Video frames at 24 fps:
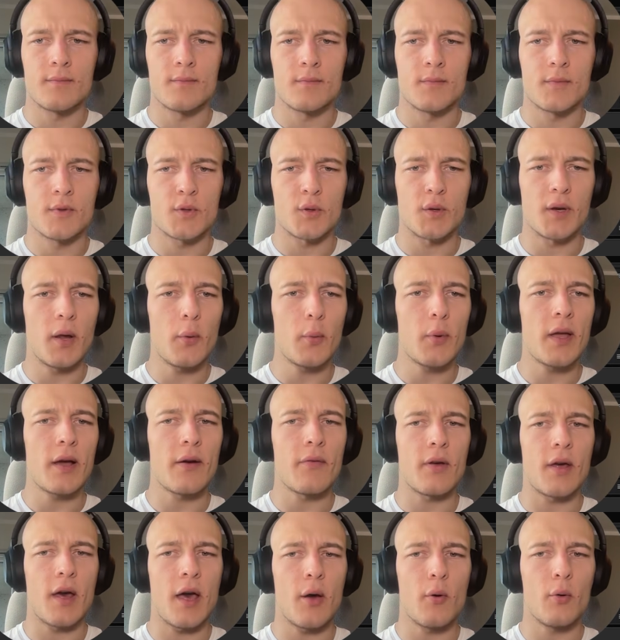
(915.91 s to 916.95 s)
So now we have
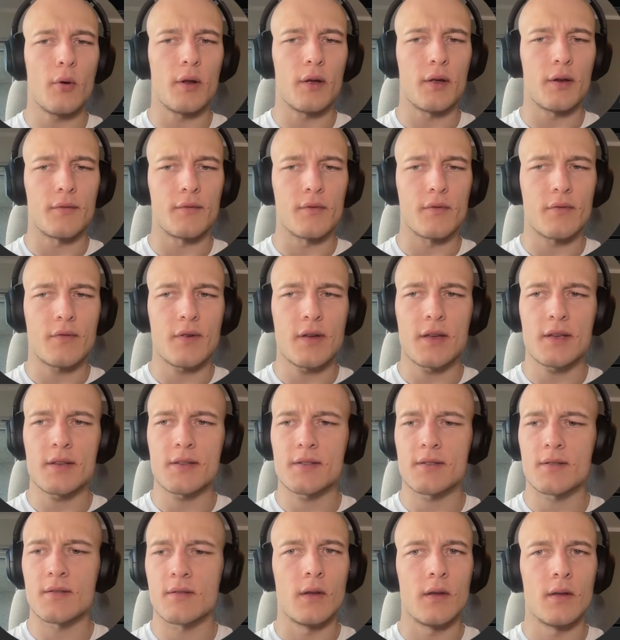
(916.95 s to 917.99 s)
an outline of the face.
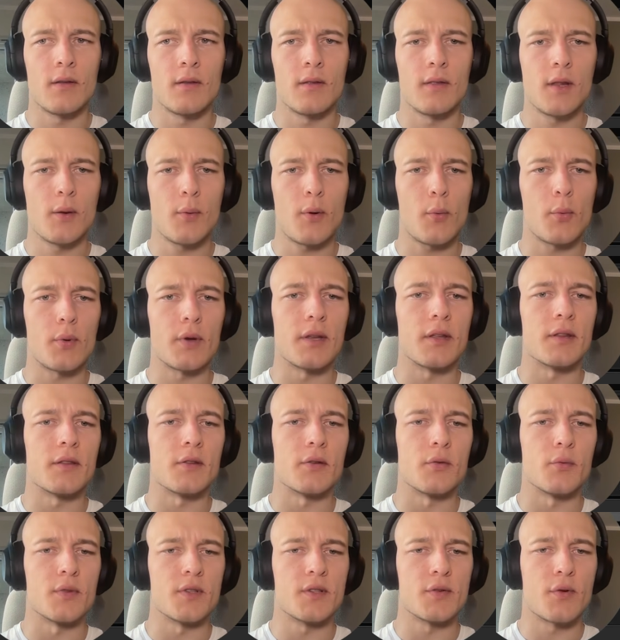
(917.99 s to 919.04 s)
Now what we need to do
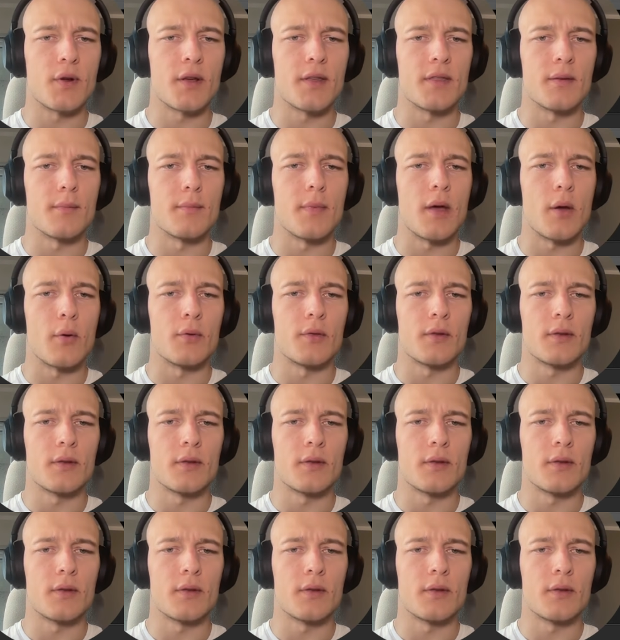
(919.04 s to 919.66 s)
is create the mouth.